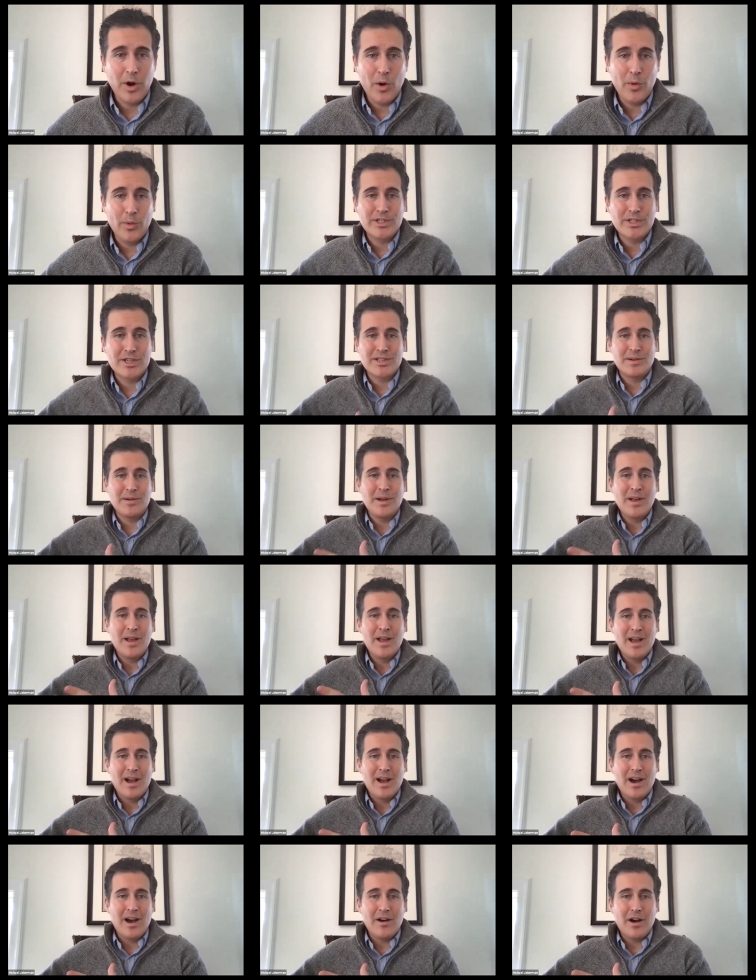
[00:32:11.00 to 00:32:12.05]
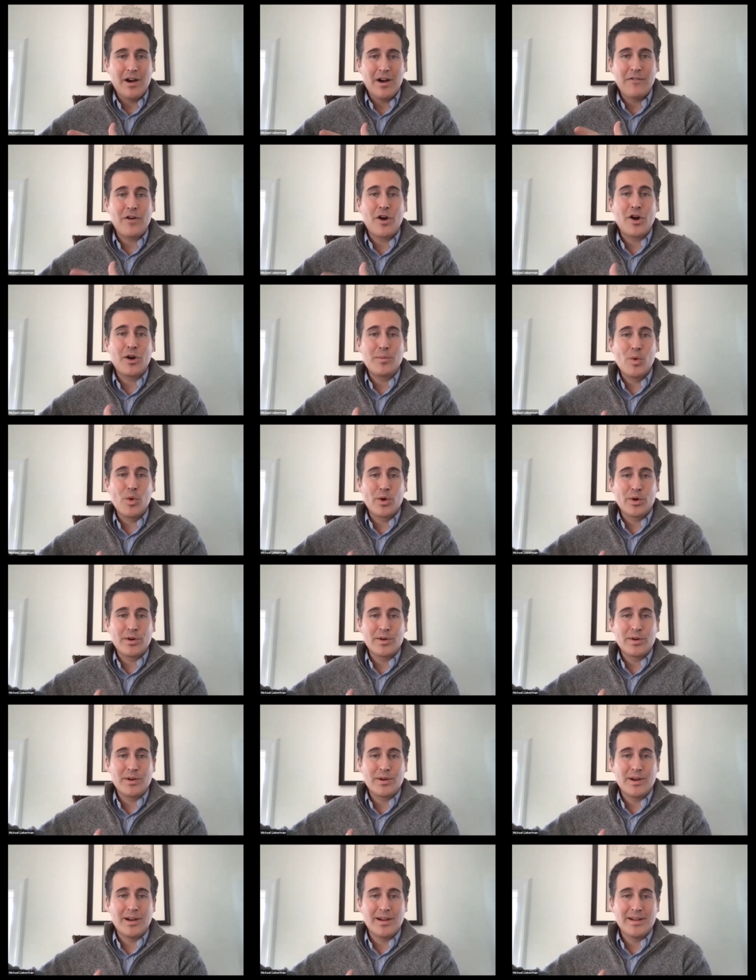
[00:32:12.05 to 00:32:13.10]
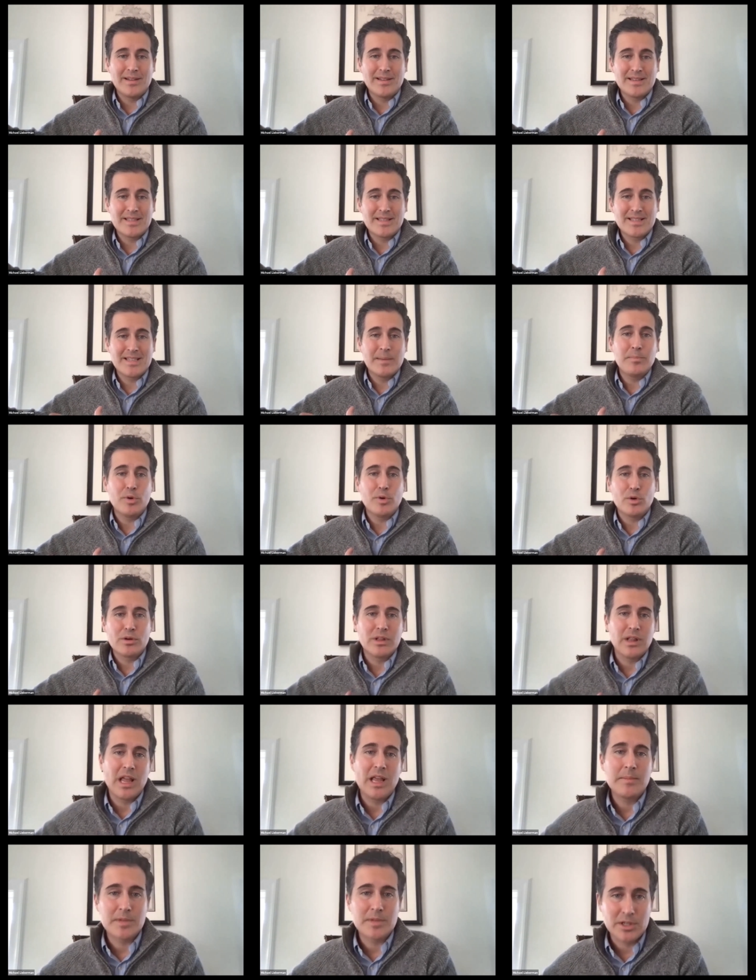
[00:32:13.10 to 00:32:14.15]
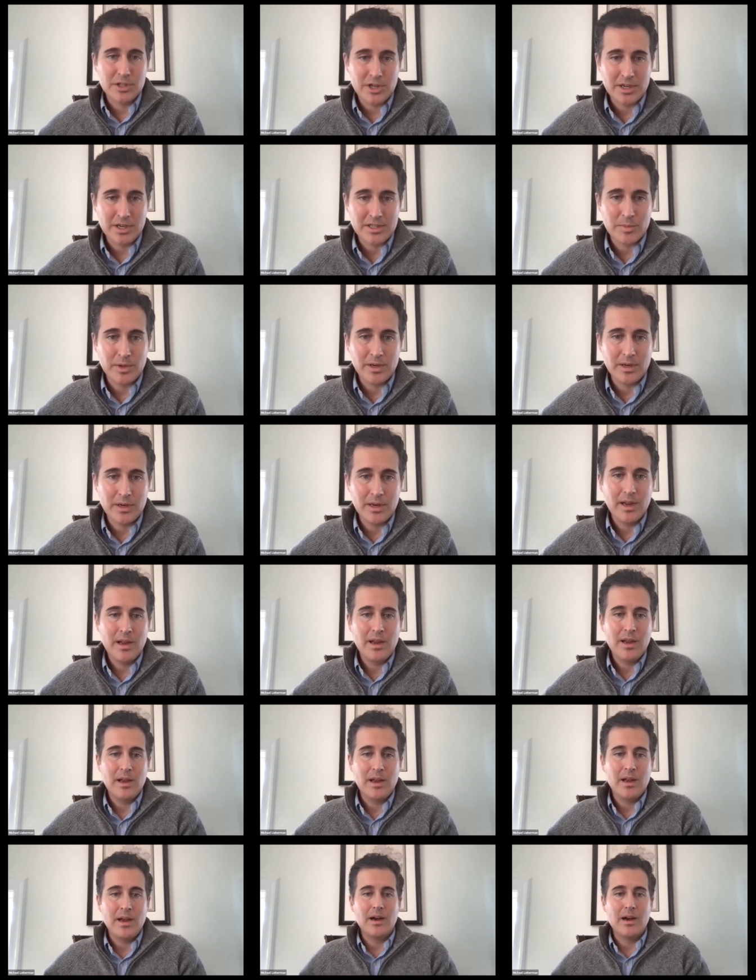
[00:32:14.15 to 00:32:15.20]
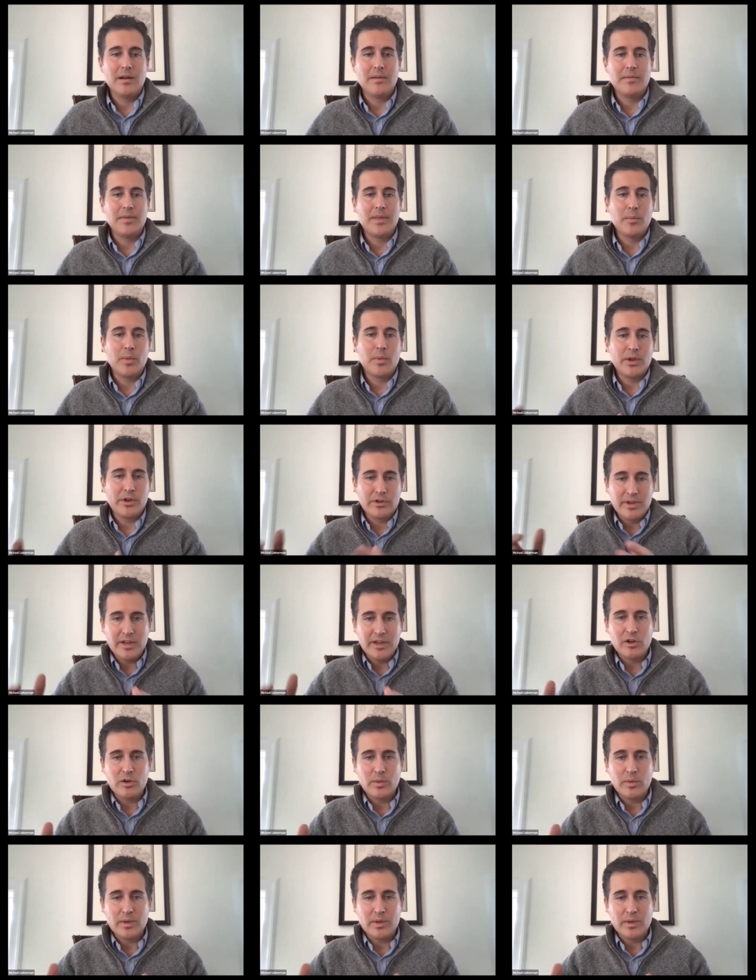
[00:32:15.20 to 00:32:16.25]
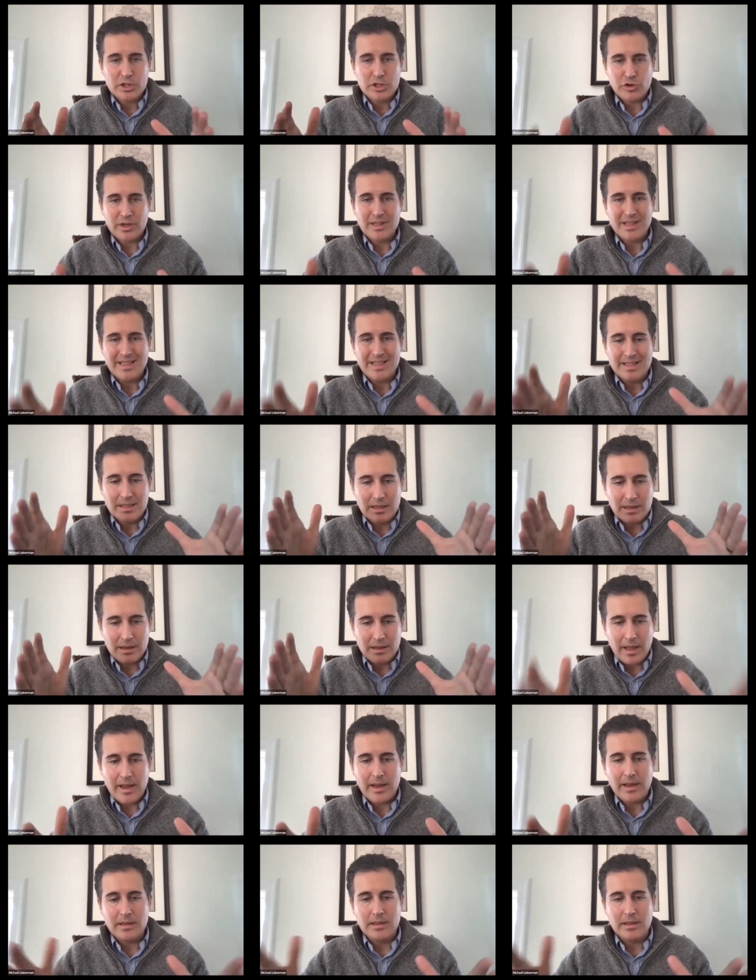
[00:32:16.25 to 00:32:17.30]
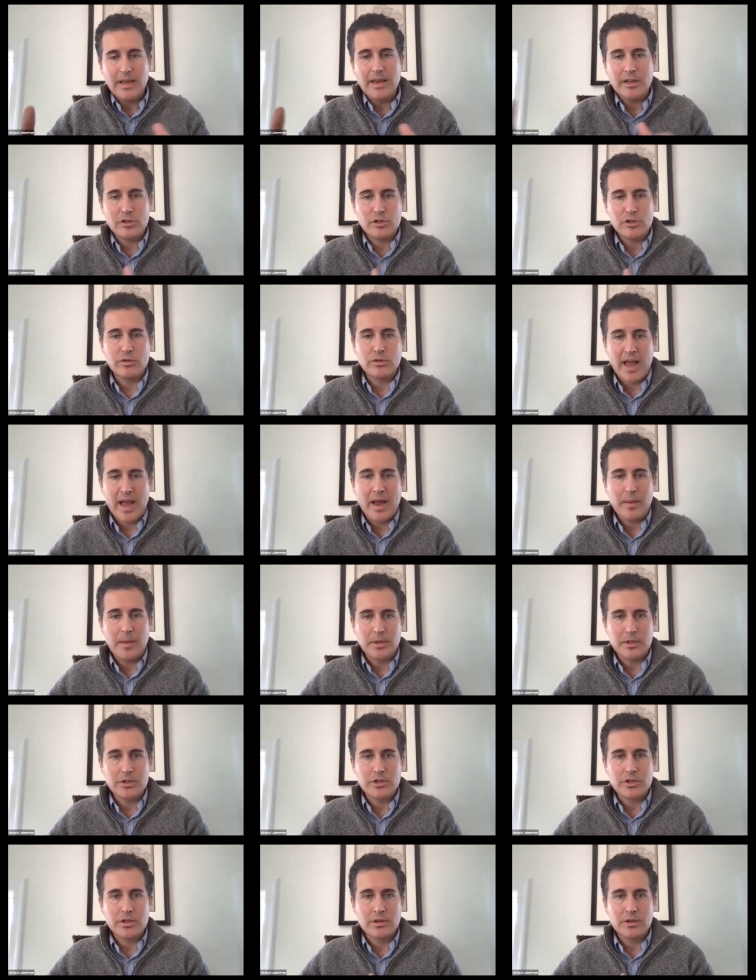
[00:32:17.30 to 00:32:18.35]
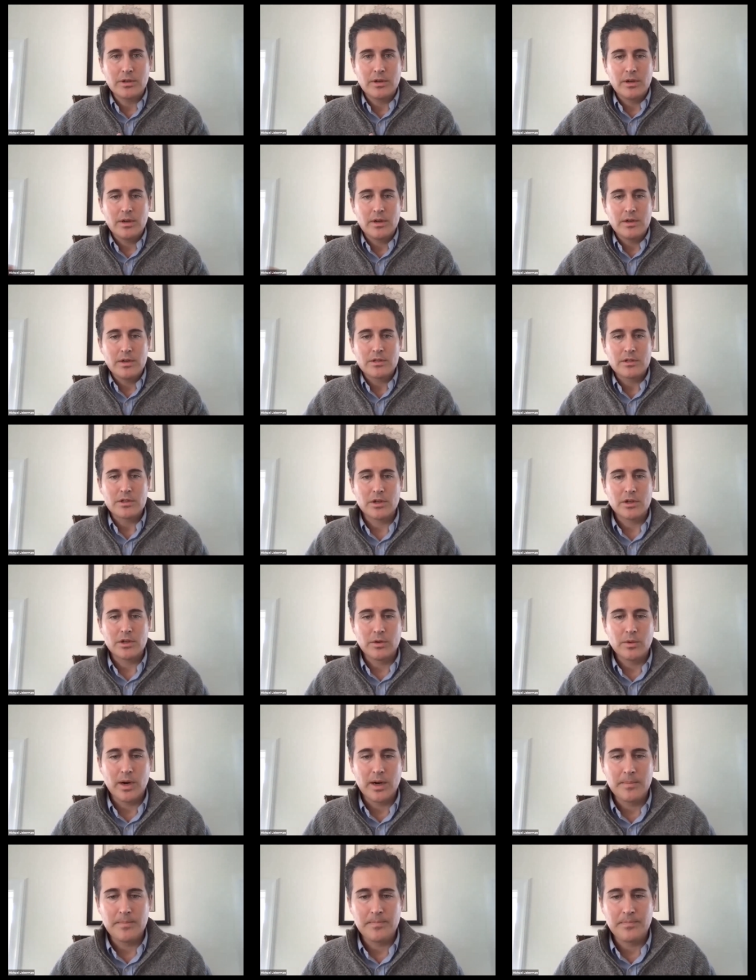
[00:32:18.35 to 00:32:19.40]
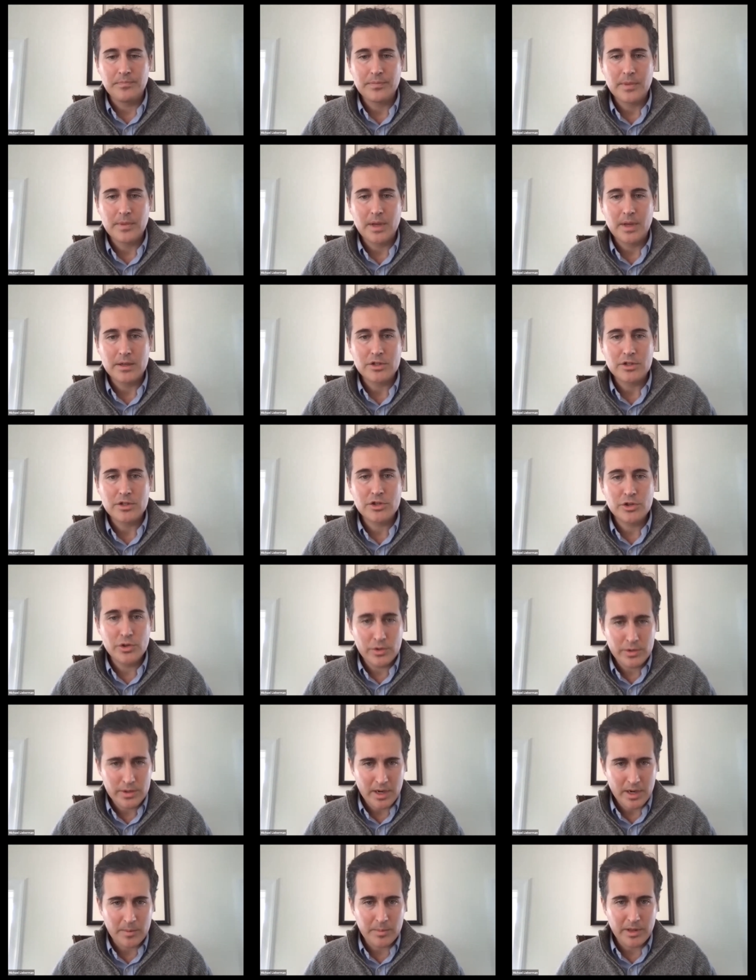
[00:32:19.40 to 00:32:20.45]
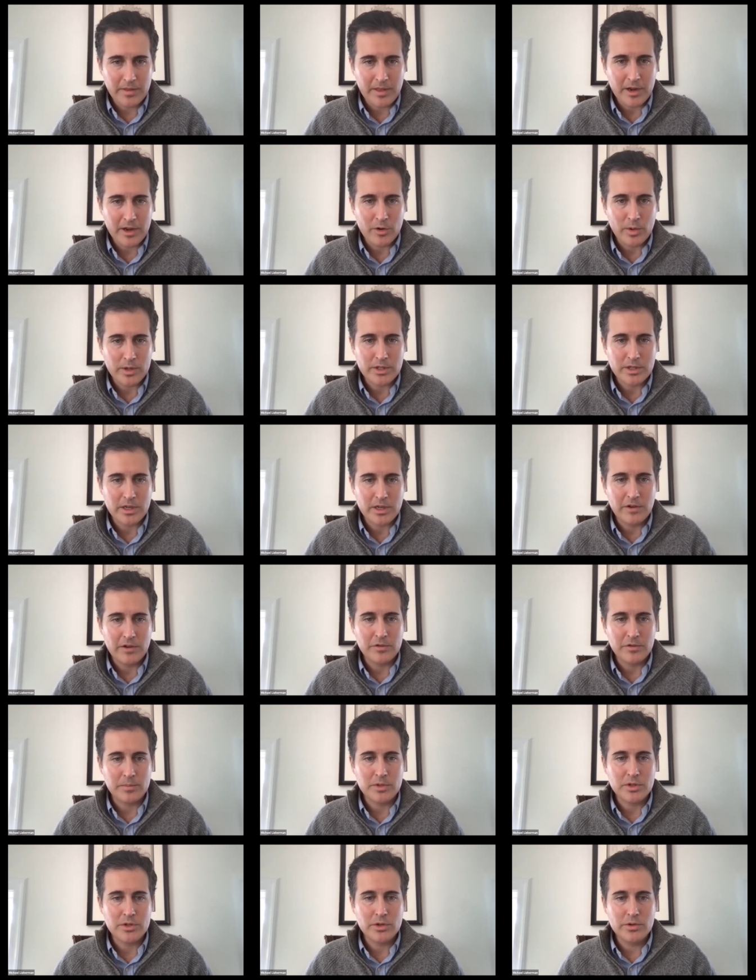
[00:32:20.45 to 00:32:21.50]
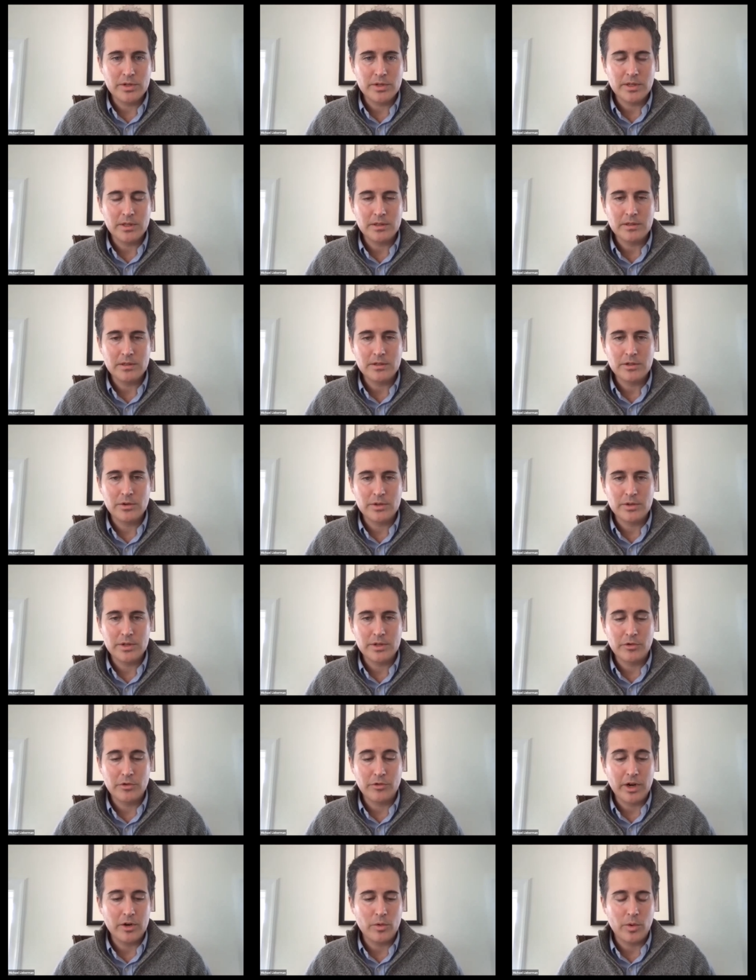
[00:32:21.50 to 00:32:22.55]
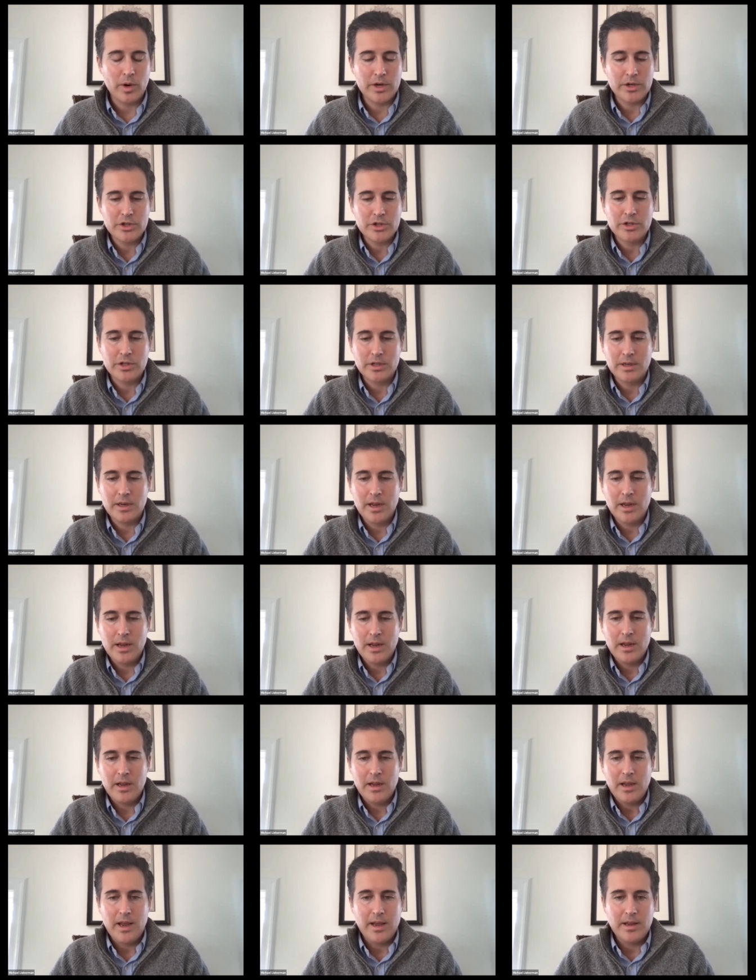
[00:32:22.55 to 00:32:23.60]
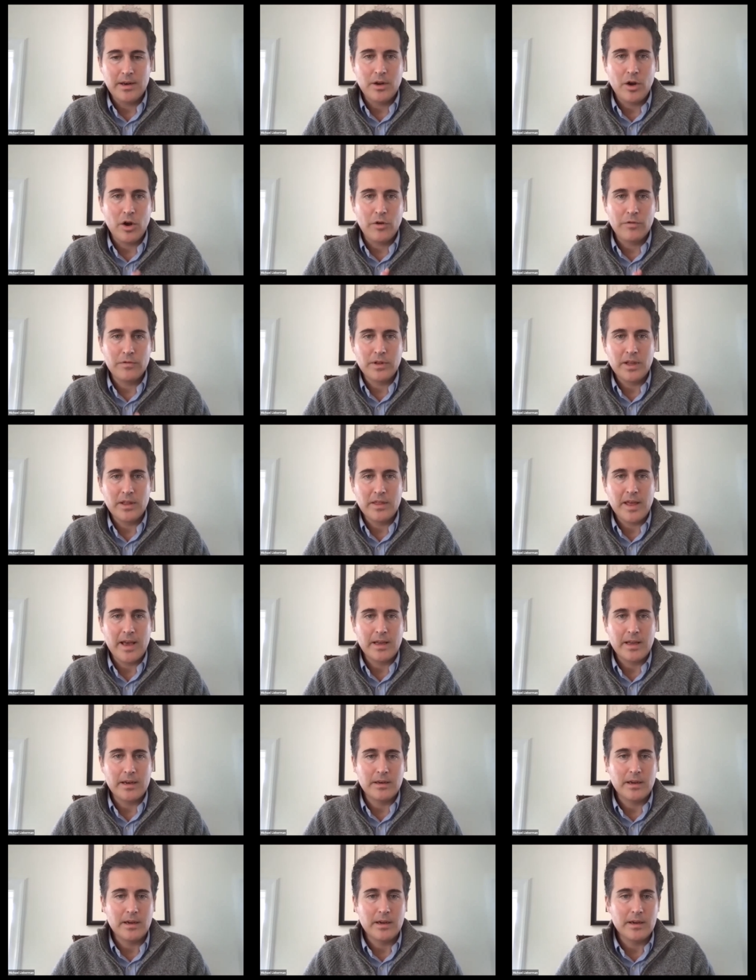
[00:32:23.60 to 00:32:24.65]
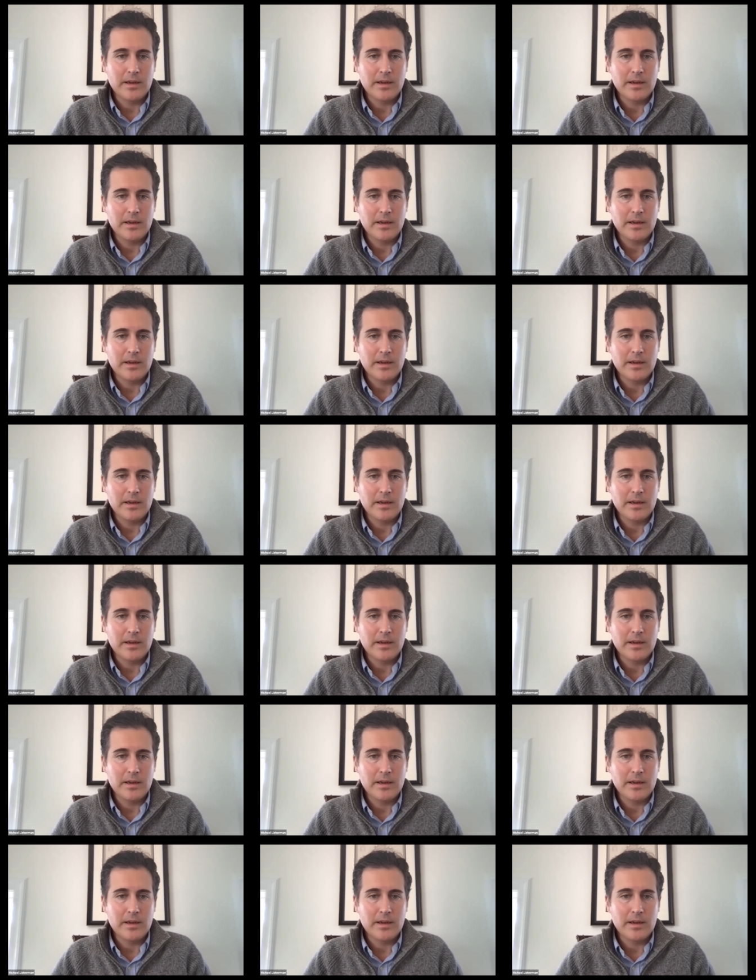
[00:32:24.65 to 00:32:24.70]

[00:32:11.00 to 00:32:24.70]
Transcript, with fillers: which is a far more simple claims adjustment than when you're dealing with strictly delay leading to damage. So Susan, I believe that question came from Susan. Susan, great question. And hopefully that